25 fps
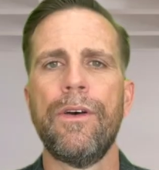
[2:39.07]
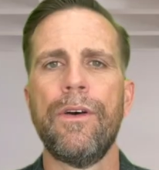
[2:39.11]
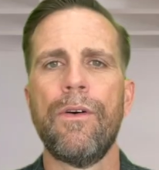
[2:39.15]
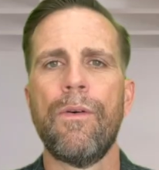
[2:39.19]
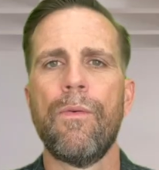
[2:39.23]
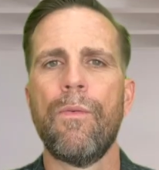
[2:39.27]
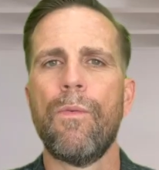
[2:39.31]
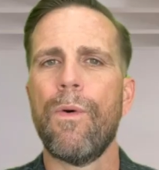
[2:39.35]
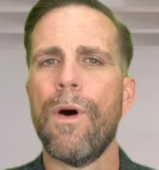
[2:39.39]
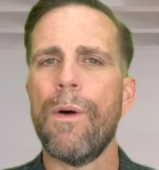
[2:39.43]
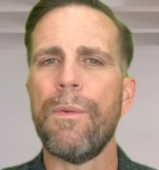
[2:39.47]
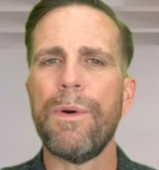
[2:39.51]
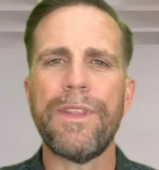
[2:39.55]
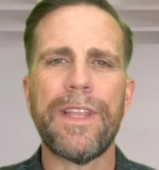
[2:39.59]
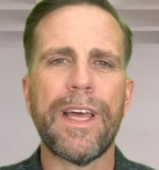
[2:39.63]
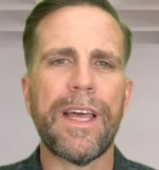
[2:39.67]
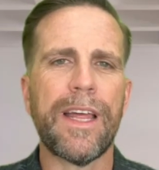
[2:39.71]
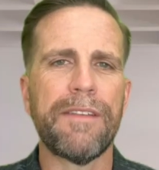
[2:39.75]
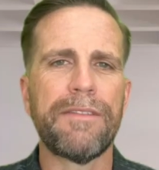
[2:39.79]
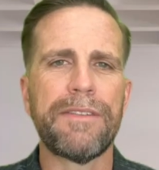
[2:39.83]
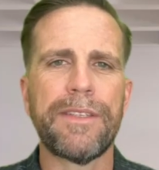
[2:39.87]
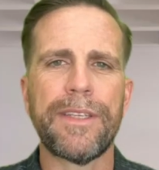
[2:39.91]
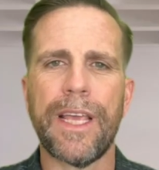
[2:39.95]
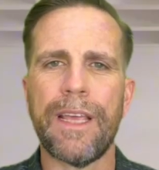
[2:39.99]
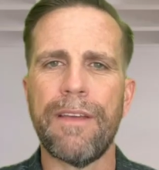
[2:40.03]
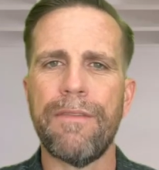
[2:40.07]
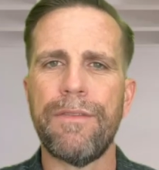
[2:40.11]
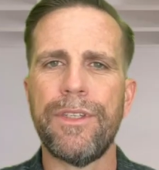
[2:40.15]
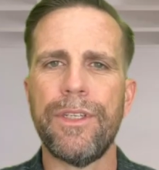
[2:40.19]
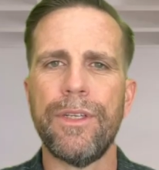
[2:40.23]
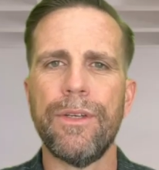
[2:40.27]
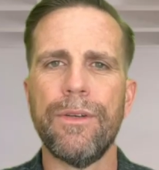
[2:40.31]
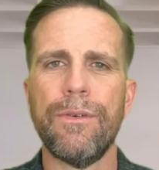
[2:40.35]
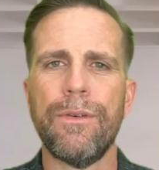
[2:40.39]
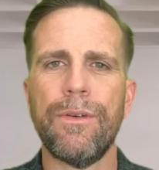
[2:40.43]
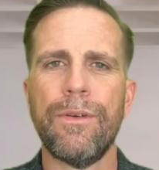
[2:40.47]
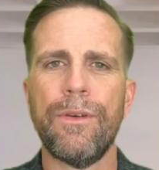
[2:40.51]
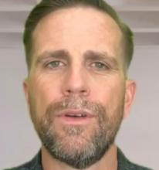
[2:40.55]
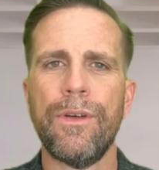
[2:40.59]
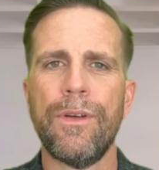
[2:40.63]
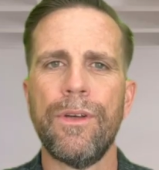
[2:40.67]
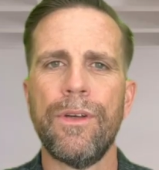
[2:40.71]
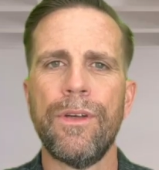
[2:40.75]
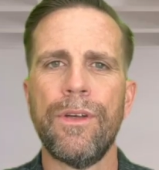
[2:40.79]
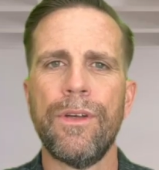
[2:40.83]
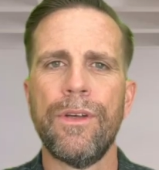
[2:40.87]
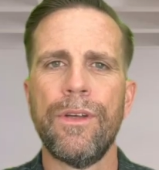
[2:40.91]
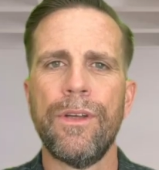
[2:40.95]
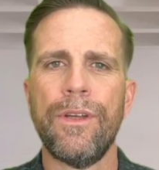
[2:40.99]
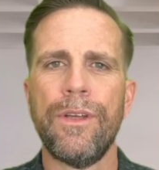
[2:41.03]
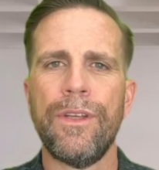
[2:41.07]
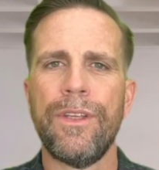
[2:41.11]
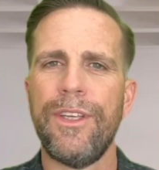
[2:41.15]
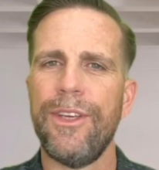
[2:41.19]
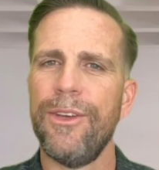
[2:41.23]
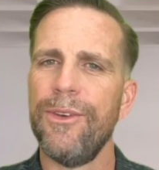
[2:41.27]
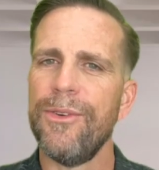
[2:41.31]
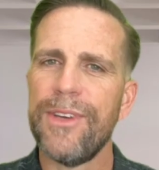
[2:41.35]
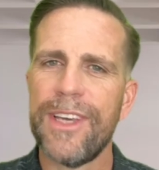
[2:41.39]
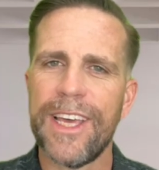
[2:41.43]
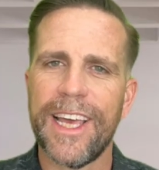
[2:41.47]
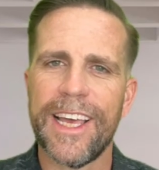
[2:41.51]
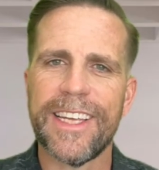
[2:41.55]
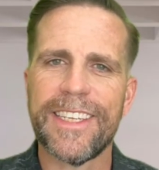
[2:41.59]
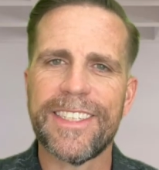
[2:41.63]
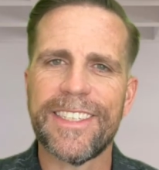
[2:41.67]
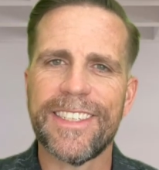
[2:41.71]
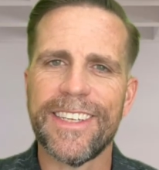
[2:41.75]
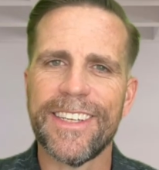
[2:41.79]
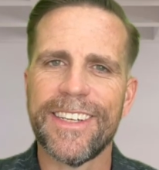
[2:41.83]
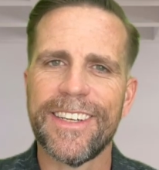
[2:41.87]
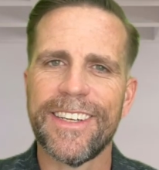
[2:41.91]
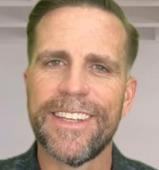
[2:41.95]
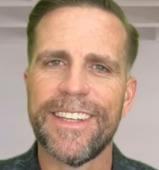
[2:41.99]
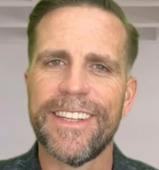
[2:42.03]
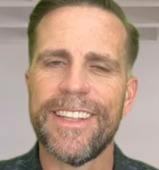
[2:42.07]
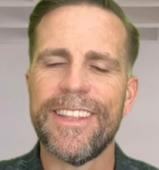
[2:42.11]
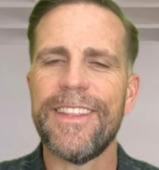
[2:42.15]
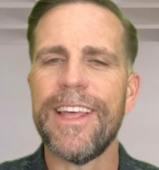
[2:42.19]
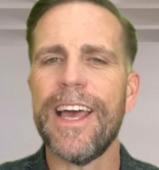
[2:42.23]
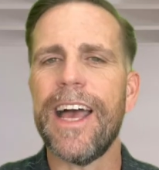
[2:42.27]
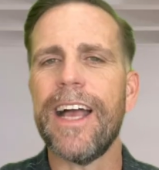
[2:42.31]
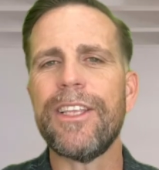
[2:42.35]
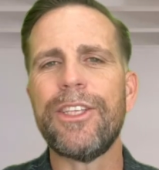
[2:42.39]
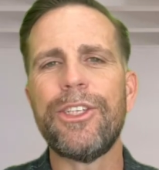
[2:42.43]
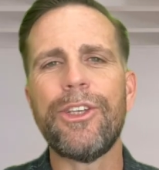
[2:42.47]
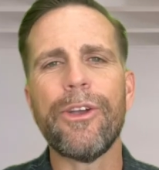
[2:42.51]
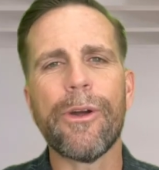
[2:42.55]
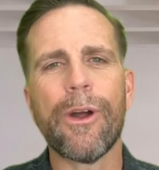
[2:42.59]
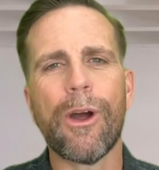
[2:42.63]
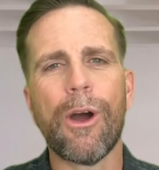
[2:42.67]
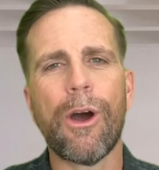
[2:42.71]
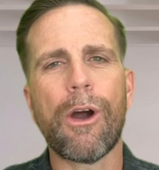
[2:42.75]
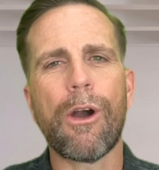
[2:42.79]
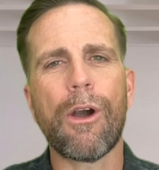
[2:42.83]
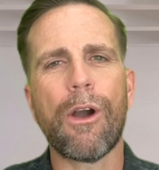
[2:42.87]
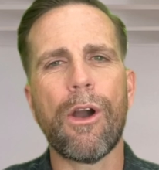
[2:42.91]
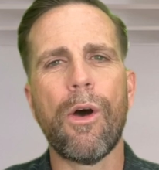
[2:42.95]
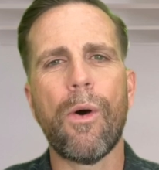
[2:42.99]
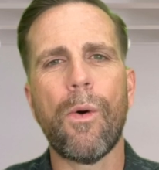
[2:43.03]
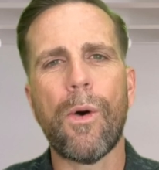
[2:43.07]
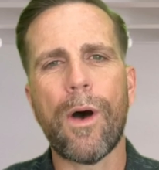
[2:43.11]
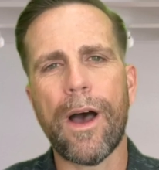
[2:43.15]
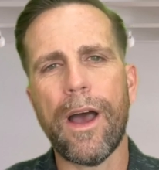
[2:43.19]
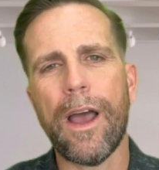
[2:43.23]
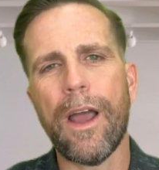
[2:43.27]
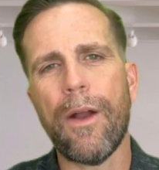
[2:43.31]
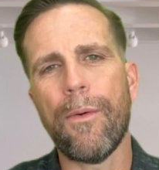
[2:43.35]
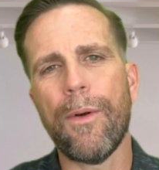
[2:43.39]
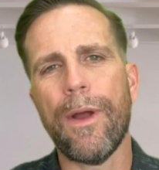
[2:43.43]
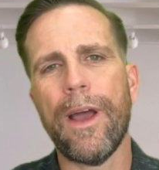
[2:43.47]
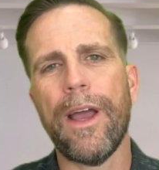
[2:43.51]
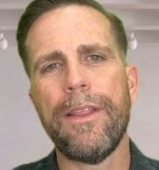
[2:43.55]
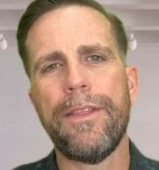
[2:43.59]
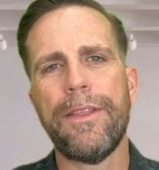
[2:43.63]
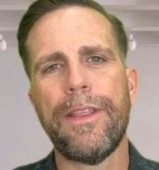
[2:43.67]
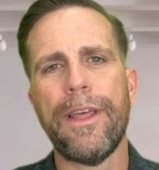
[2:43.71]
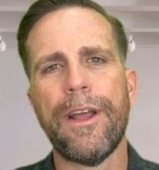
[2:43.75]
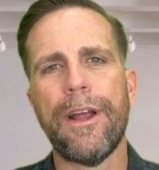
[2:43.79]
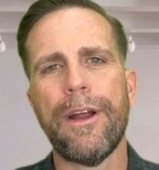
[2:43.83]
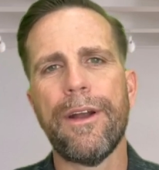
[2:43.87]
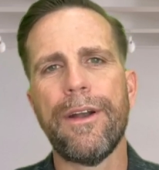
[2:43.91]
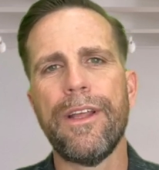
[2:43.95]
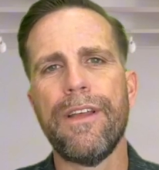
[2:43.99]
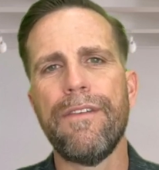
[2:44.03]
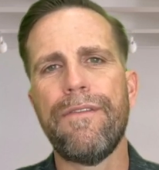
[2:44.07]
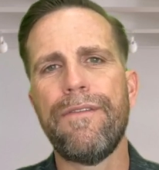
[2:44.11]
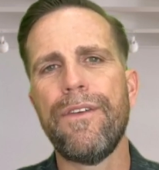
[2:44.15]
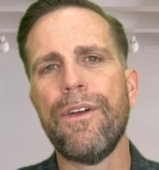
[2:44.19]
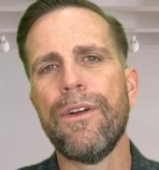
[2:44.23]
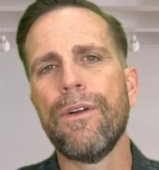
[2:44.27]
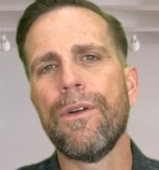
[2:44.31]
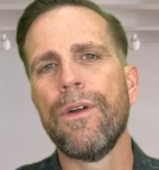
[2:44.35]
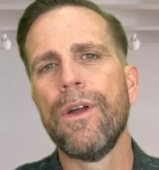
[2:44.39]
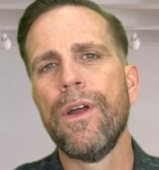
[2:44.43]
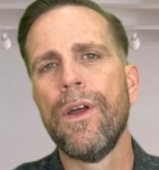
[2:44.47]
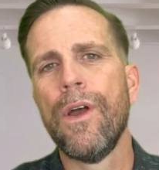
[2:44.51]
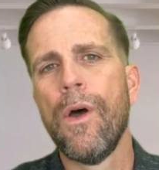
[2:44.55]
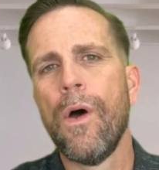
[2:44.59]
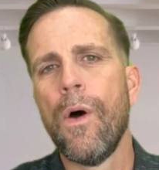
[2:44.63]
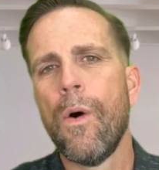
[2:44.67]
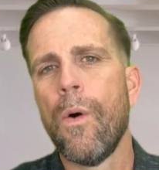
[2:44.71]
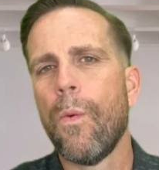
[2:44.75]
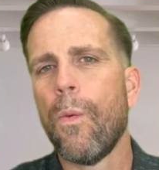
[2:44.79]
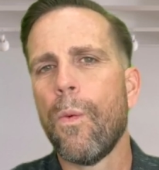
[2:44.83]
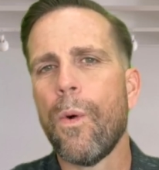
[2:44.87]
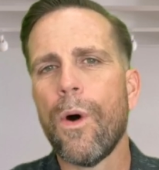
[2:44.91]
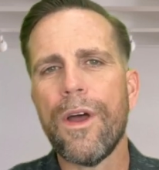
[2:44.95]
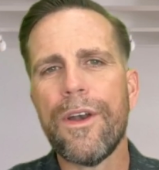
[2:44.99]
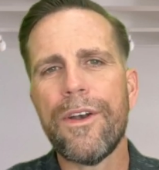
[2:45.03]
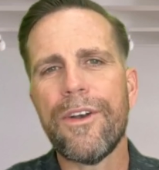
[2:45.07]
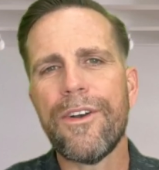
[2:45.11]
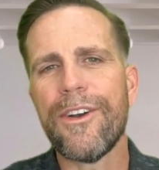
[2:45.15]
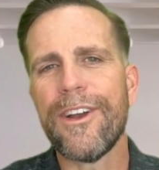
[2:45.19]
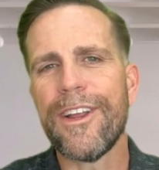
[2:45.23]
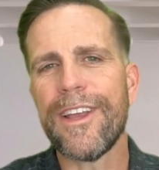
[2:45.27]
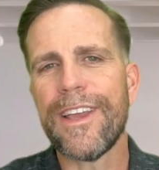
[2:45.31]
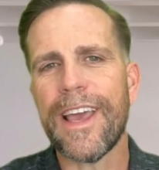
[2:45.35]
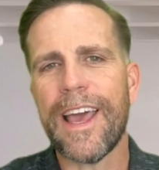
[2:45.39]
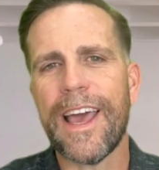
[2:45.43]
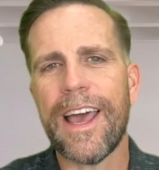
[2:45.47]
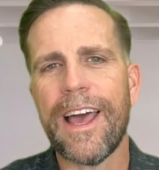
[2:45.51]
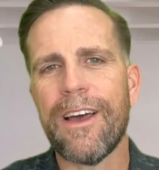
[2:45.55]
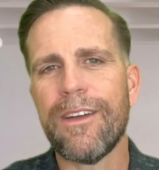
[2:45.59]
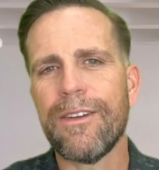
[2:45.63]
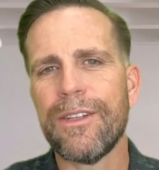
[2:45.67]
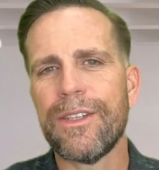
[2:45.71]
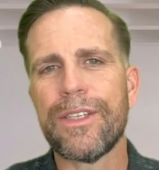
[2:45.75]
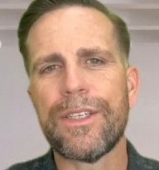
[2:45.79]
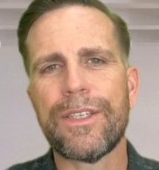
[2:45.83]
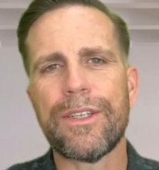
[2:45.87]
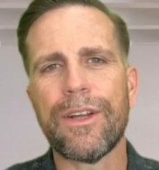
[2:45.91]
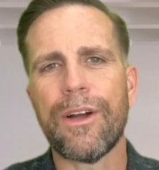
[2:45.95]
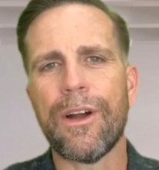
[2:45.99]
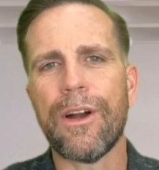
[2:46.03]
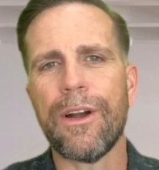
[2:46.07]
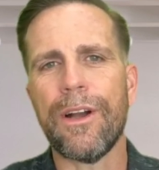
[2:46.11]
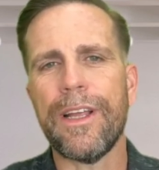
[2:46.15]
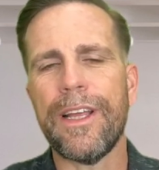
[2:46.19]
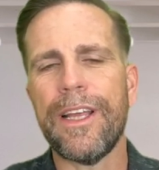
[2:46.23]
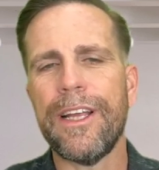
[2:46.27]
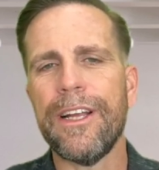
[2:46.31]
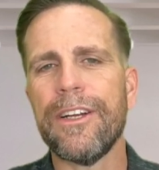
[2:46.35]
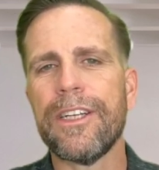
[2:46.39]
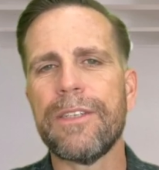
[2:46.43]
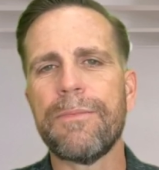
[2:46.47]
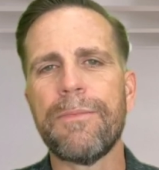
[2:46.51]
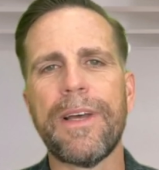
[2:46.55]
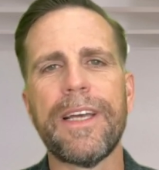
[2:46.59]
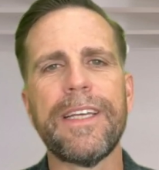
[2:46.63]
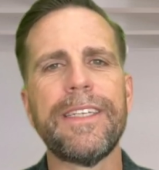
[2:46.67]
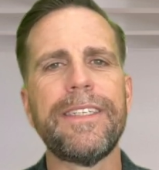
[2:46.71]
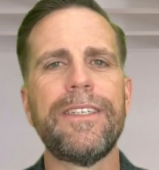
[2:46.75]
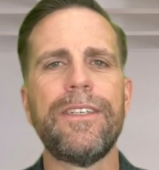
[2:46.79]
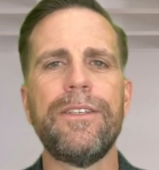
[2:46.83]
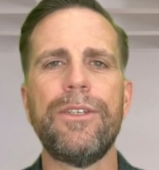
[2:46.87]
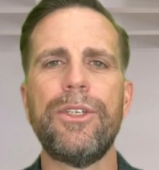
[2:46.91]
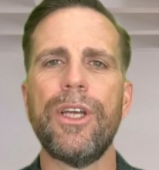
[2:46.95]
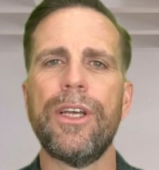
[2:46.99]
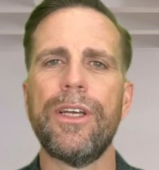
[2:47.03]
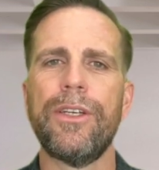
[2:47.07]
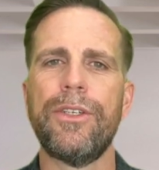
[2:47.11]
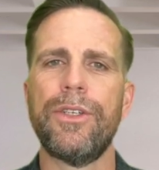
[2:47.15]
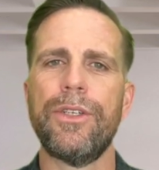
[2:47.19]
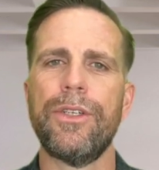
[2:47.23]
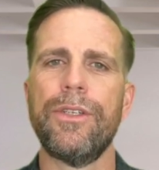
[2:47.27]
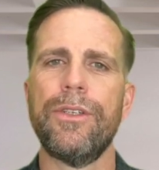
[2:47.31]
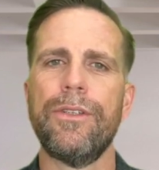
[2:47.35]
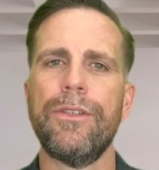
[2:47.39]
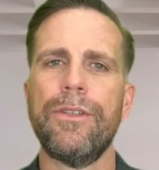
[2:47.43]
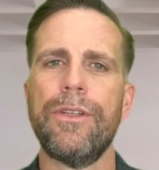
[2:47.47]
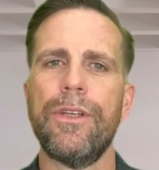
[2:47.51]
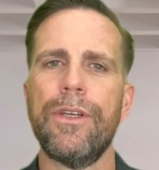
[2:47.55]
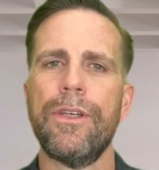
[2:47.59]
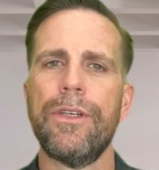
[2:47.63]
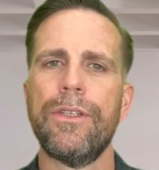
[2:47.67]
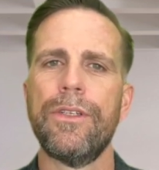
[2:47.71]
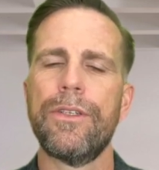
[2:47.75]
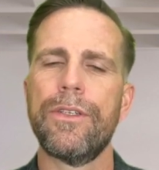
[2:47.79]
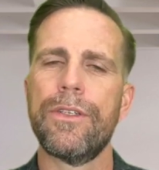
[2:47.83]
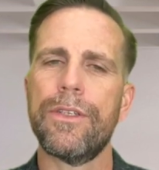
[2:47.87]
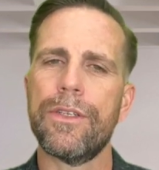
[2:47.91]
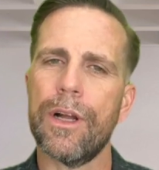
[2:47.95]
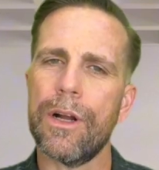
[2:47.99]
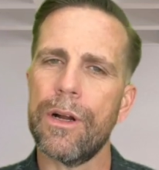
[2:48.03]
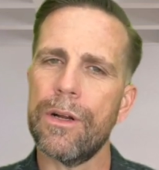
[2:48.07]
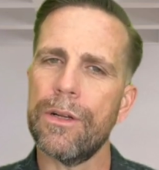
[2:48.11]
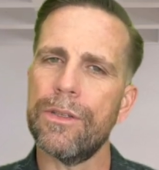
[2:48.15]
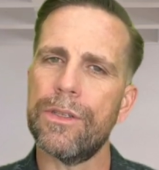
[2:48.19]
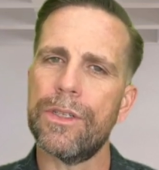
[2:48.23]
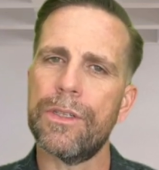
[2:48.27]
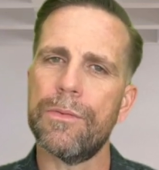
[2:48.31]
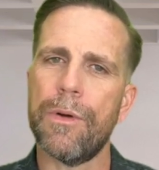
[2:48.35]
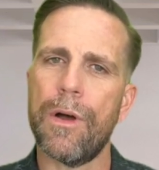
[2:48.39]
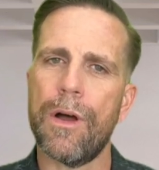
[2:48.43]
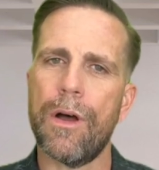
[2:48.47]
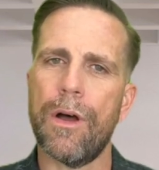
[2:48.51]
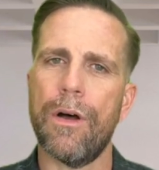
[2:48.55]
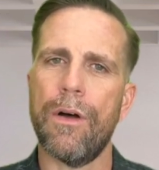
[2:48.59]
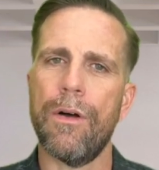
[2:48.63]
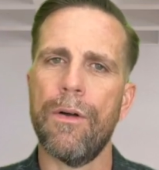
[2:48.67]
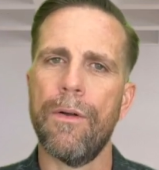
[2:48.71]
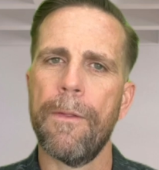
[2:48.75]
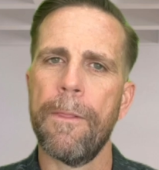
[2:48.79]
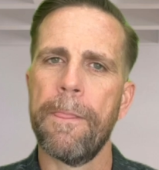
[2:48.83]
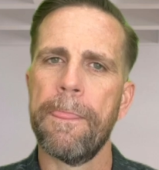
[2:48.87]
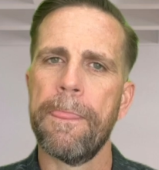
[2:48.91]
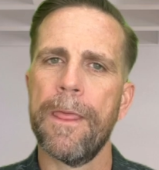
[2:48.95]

What would that have saved you? You guessed it. That's your ROI right there. And if you're wondering how to start, here's my suggestion. Start small.